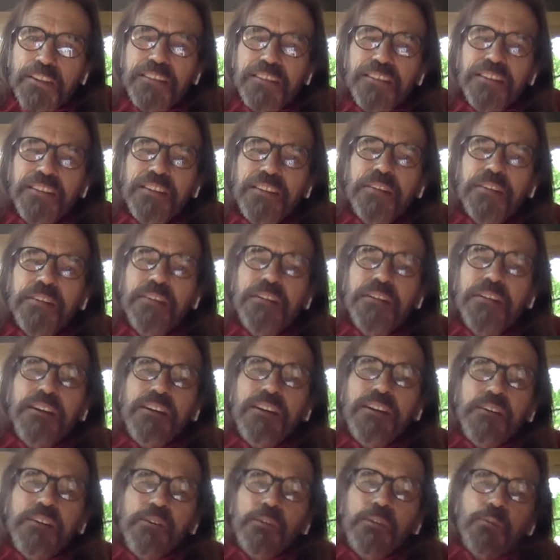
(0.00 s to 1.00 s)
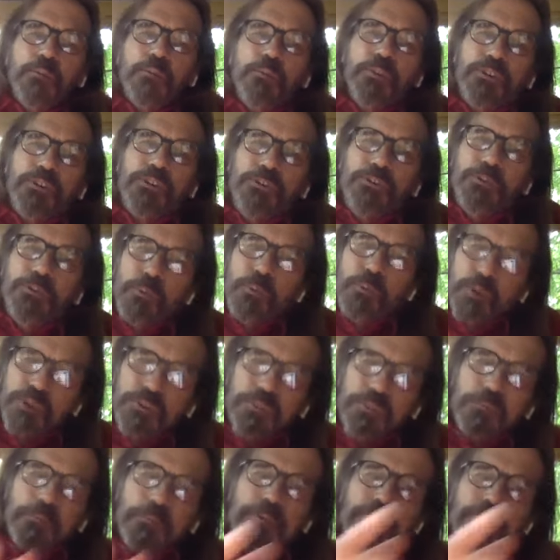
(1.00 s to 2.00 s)
In what you
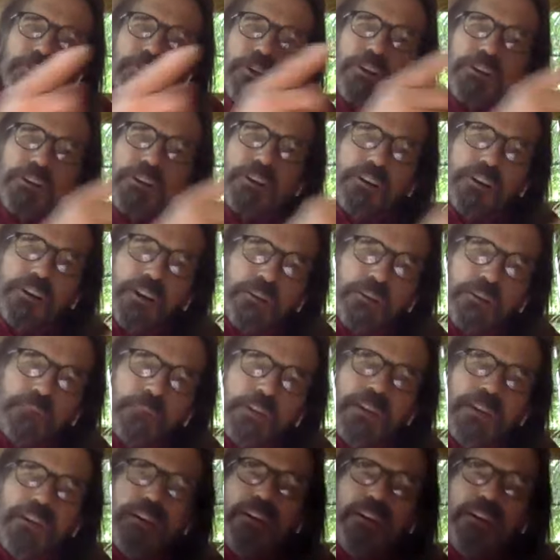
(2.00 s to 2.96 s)
once projected on me,